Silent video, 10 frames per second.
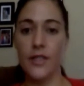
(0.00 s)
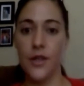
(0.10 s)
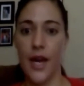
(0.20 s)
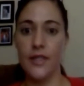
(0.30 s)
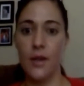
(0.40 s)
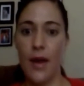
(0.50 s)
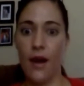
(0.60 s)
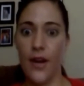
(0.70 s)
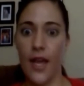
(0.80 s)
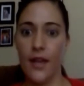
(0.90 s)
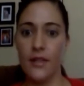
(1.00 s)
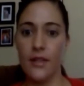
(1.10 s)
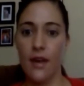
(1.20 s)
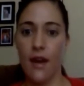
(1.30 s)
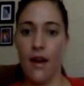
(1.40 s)
so that's about it.
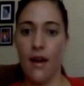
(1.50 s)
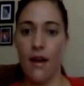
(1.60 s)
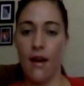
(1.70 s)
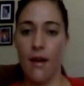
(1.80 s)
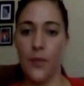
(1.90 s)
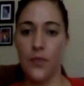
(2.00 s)
As